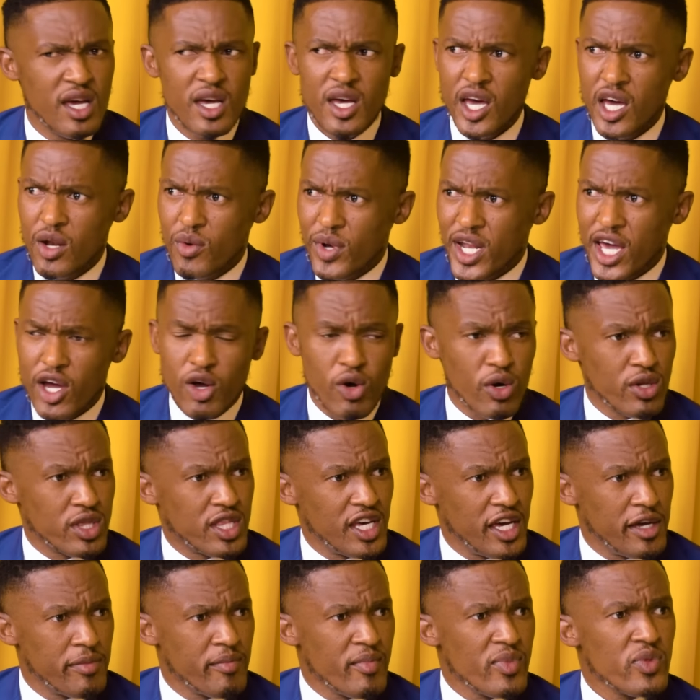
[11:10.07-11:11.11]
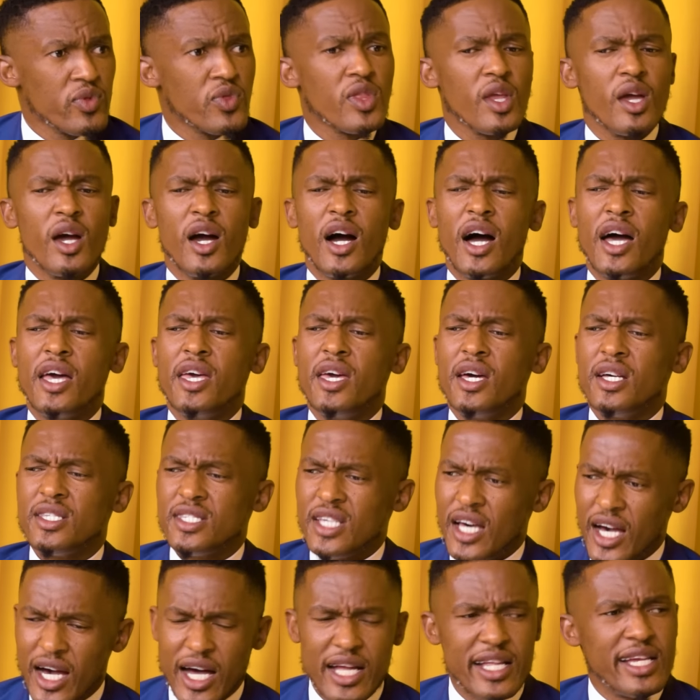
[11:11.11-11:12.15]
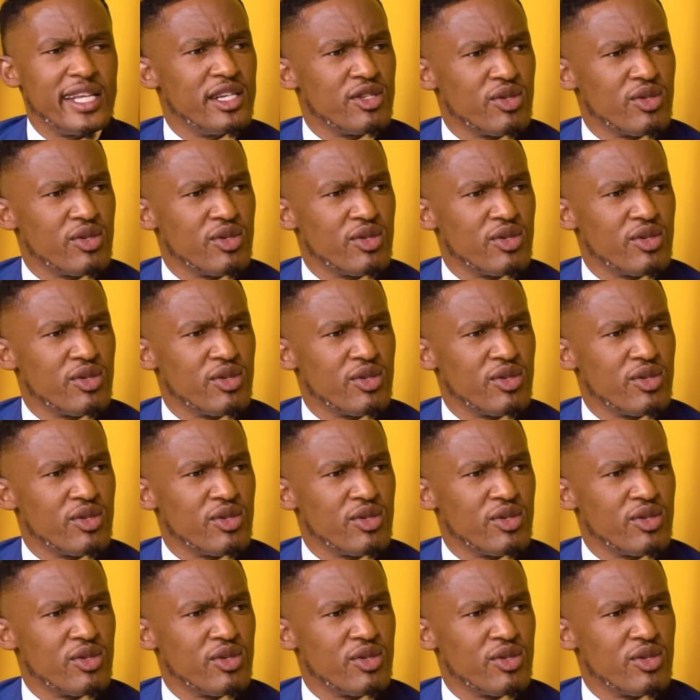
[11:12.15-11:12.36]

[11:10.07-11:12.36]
when I go there, so this was the